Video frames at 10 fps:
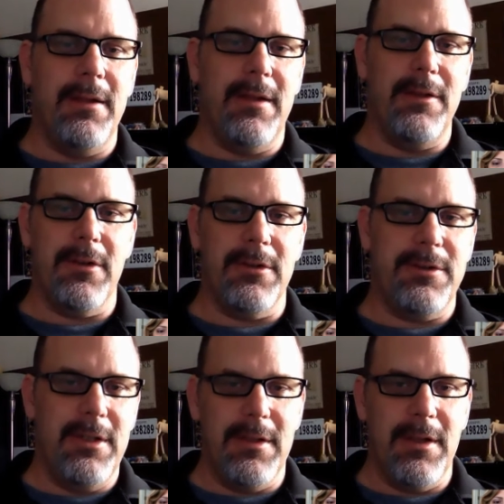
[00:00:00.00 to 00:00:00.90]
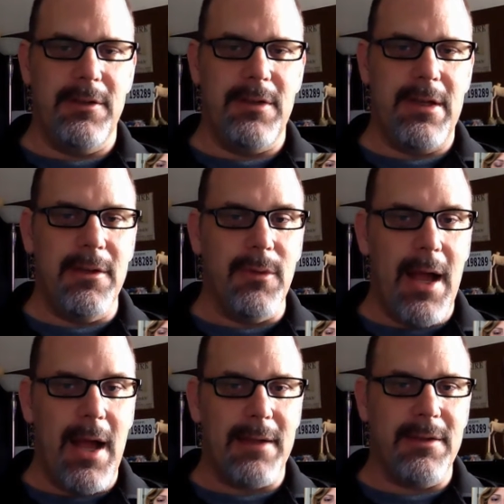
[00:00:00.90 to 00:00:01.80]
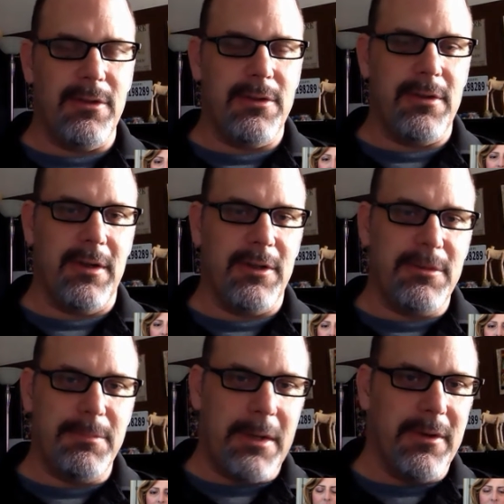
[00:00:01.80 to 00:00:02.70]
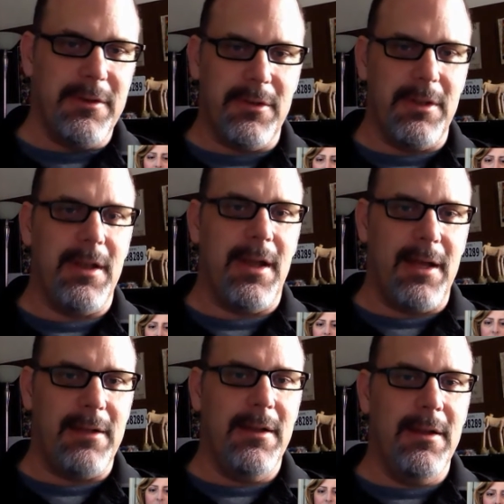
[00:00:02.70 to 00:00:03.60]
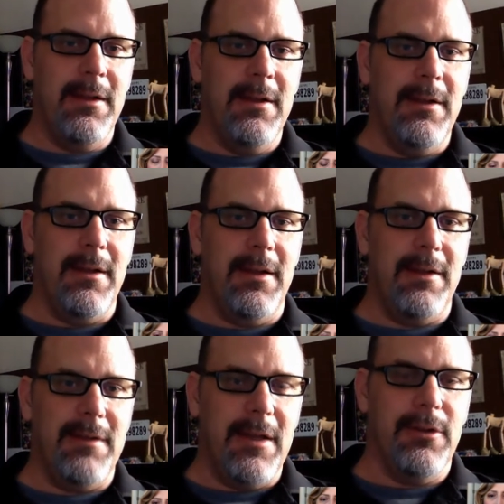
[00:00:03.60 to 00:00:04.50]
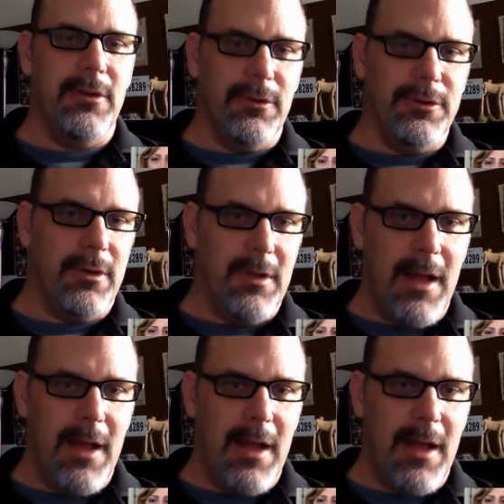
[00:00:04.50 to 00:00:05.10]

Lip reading: and they start seeing things interact and you start experiencing that in a digital sort of